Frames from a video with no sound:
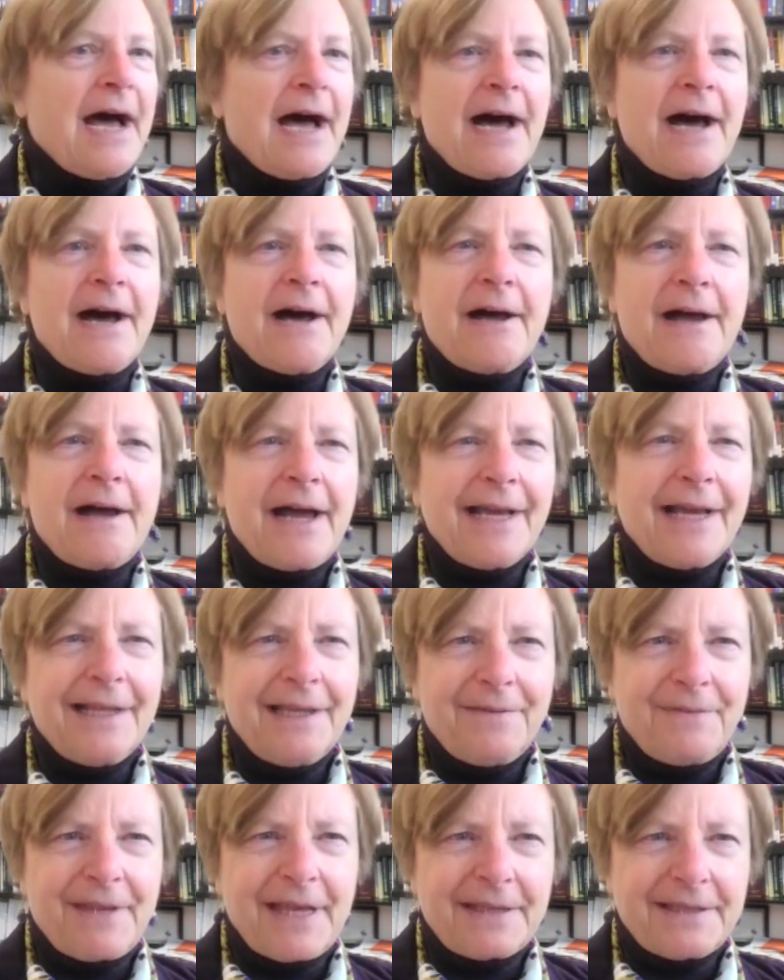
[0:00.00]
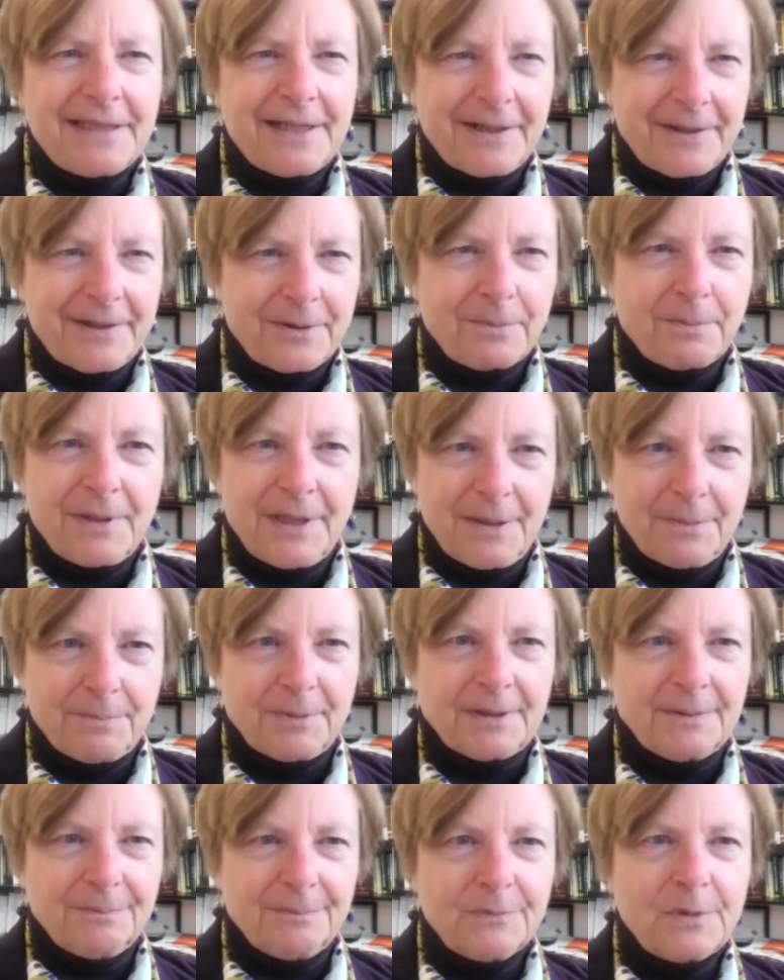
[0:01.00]
I leave that to other
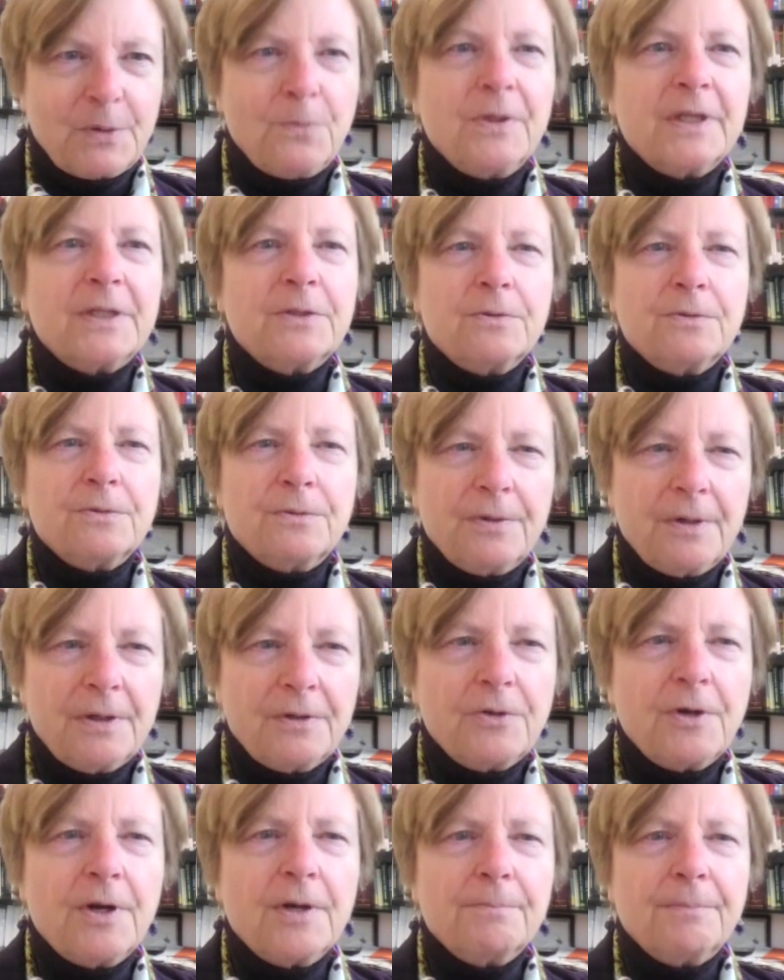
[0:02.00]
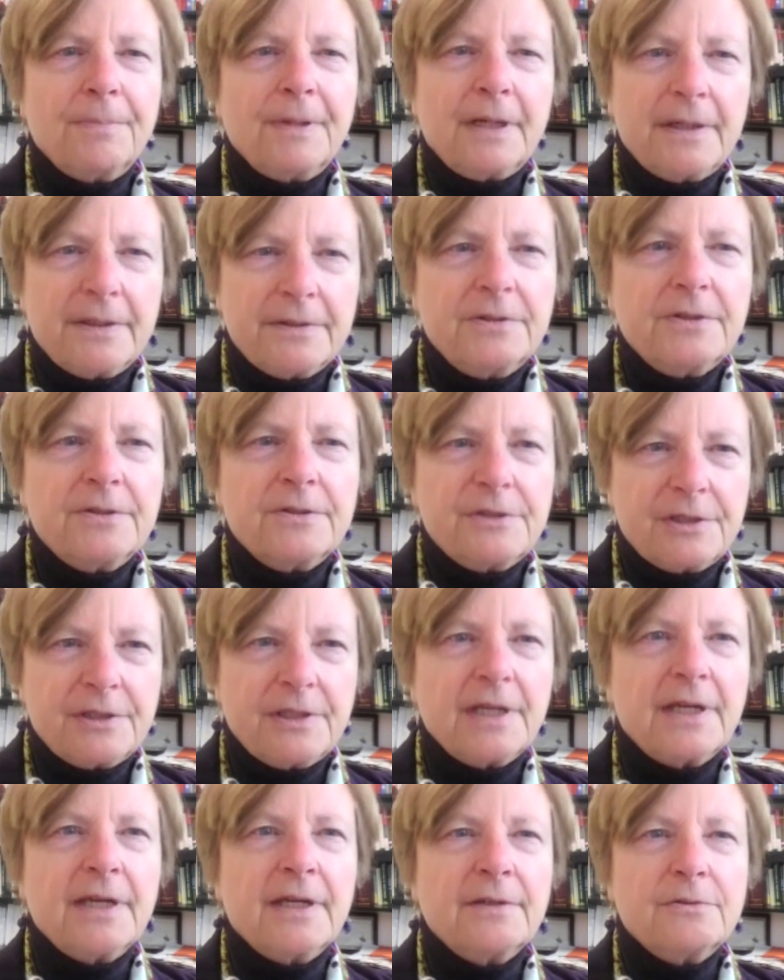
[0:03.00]
people. What Trump
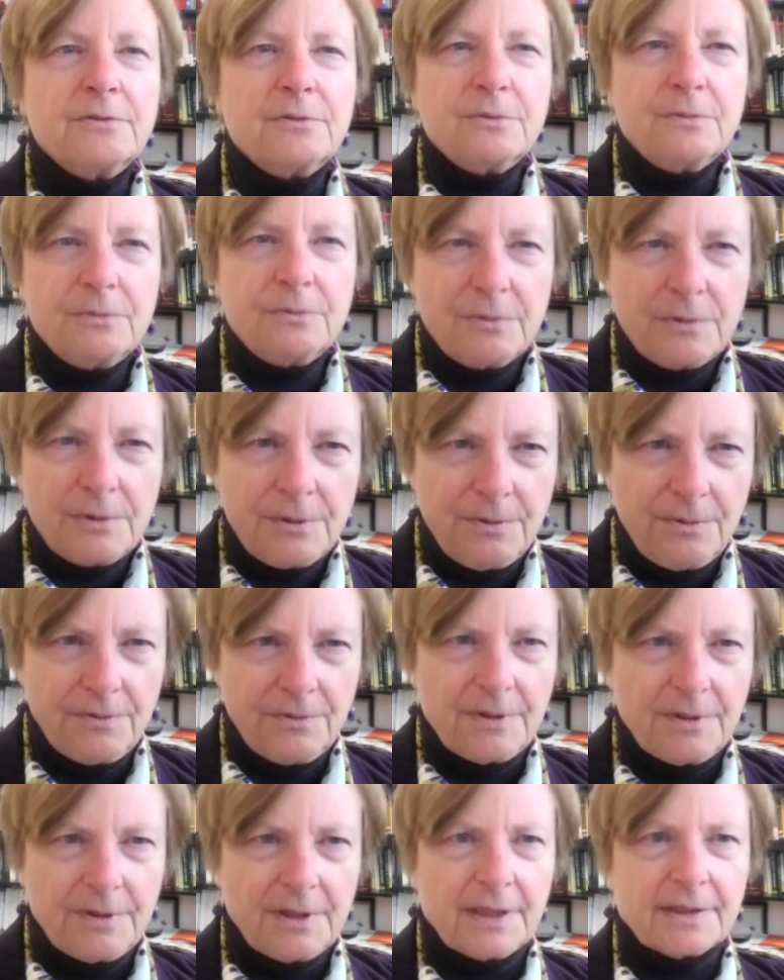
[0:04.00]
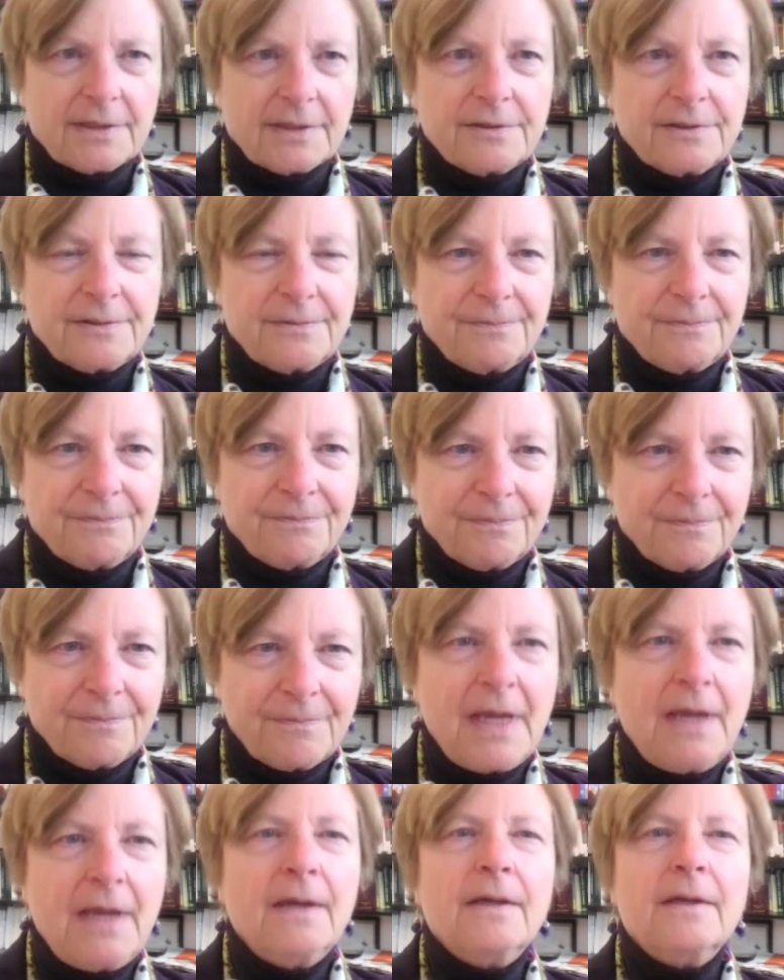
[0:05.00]
understands two things.
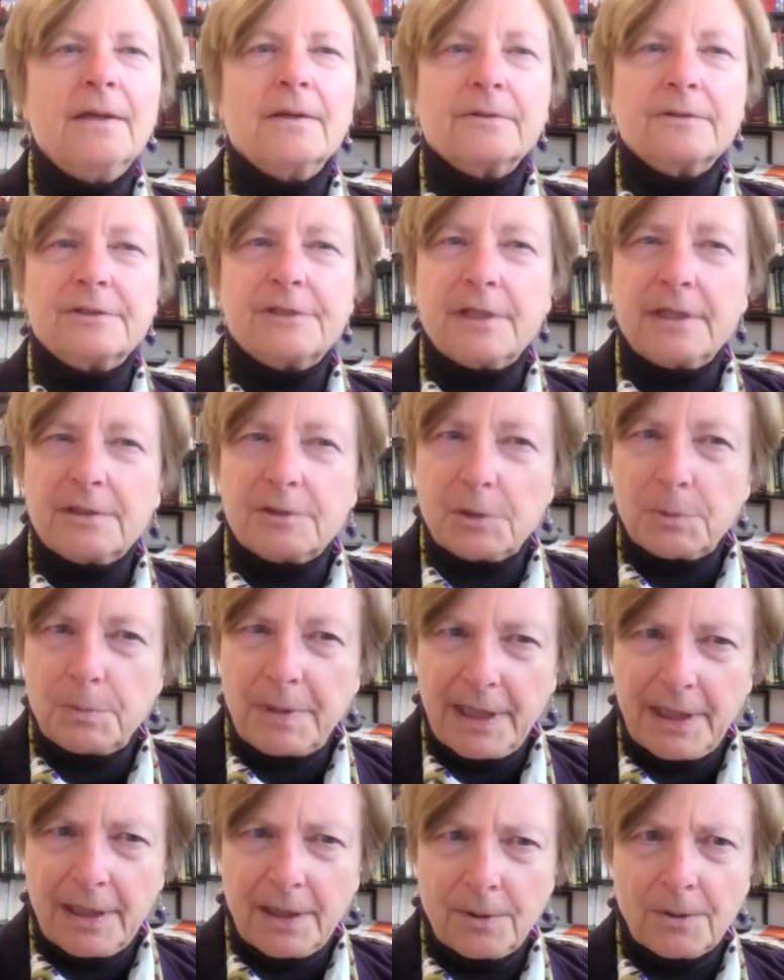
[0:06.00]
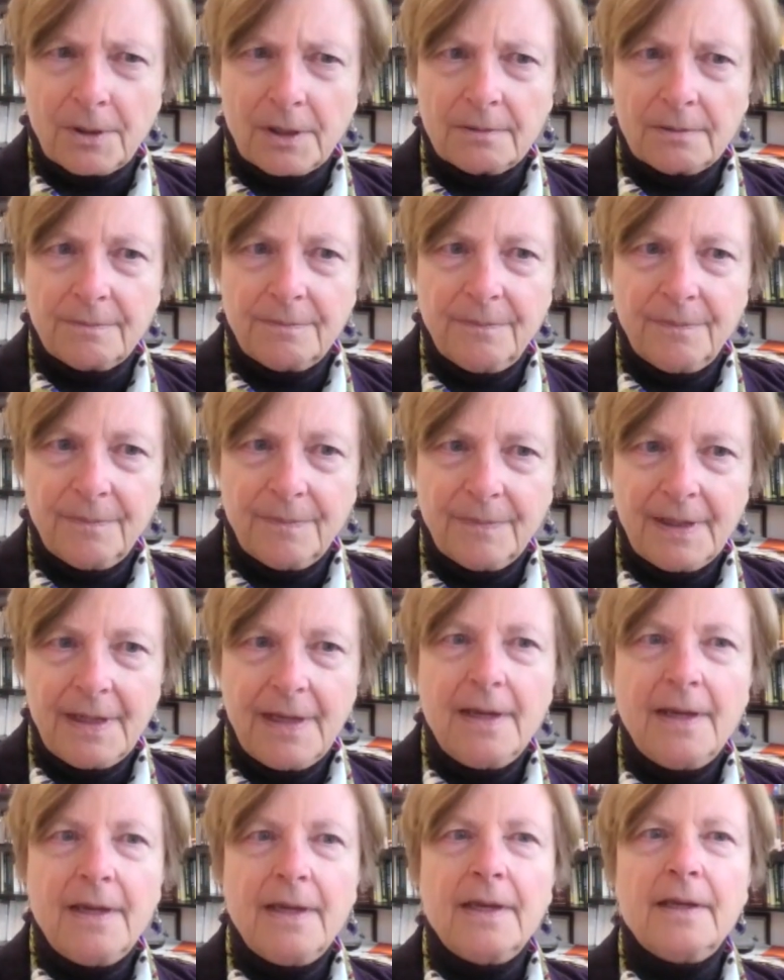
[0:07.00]
He understands power
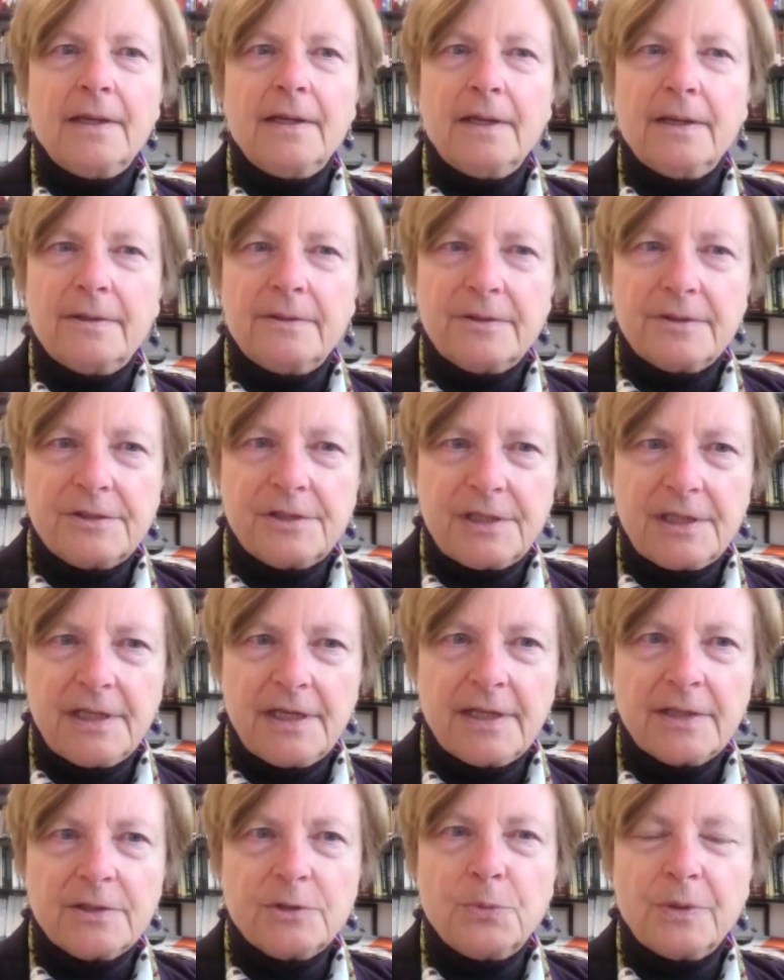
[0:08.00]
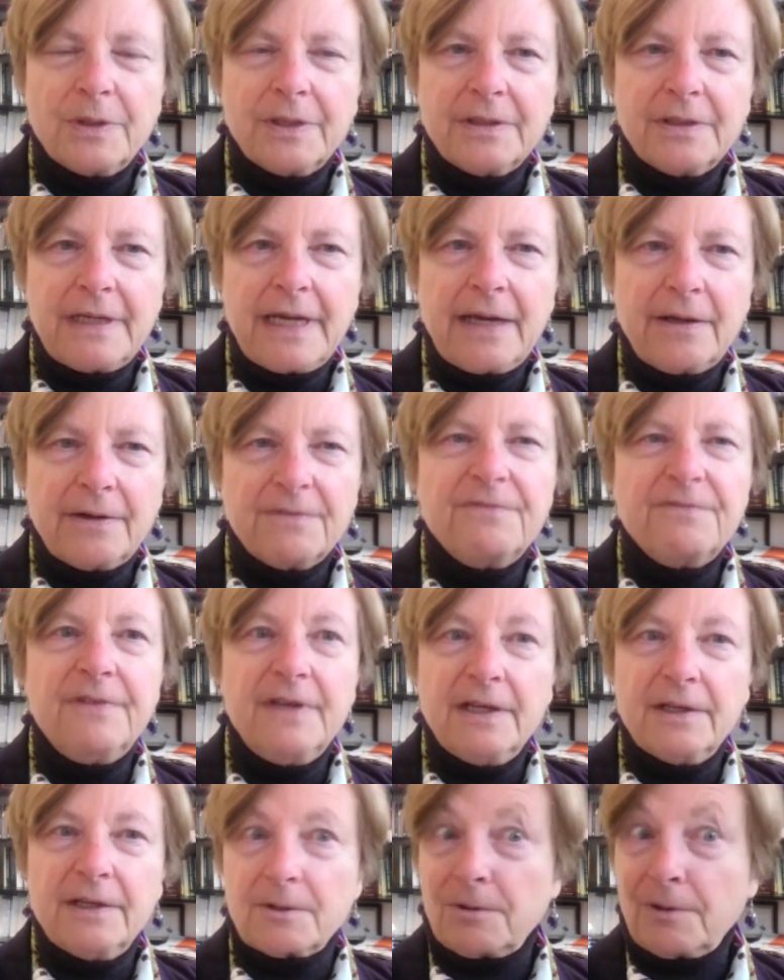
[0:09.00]
and he understands how to
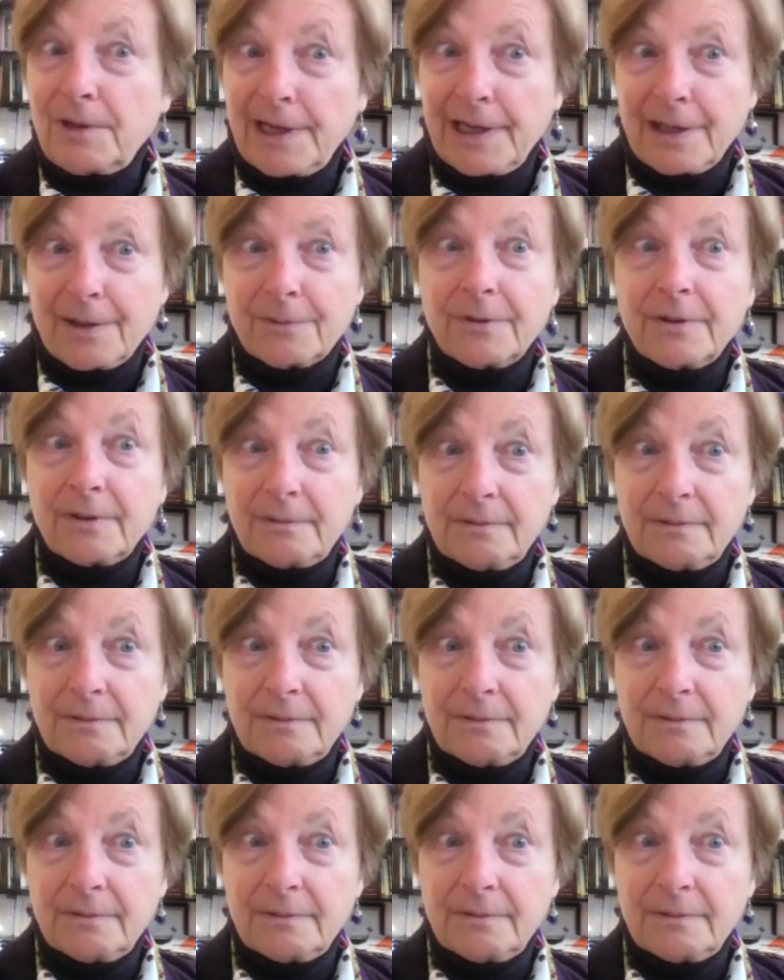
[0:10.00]
feed a crowd.